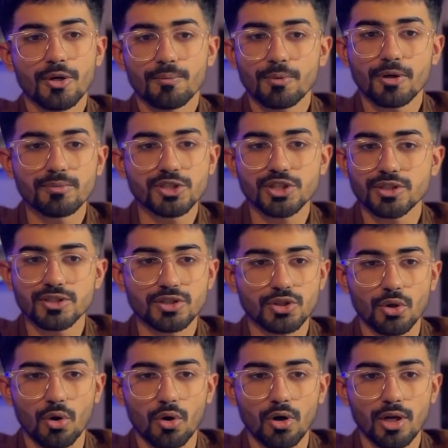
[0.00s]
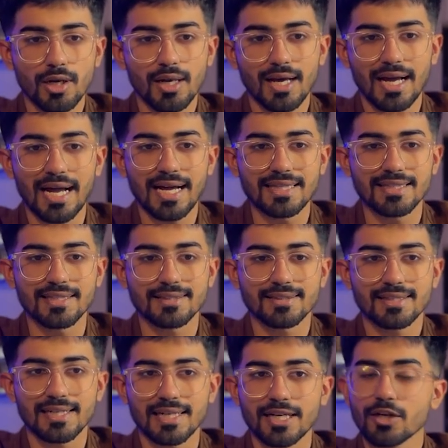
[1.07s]
Permissions, all, and then
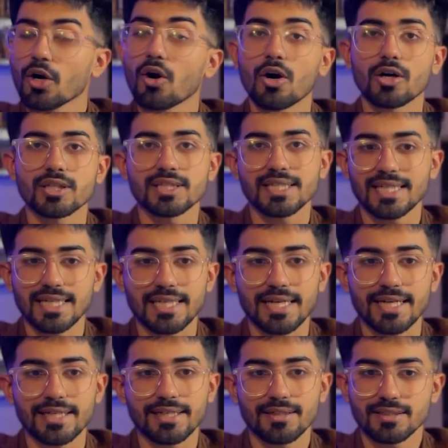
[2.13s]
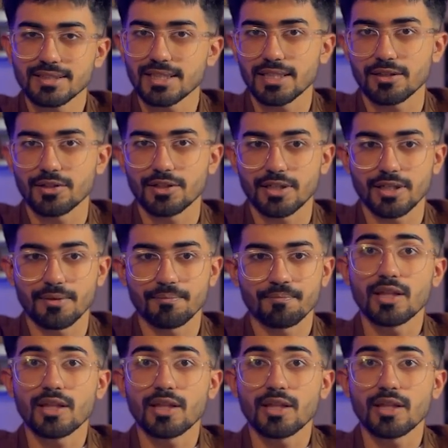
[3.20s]
click on create secret key.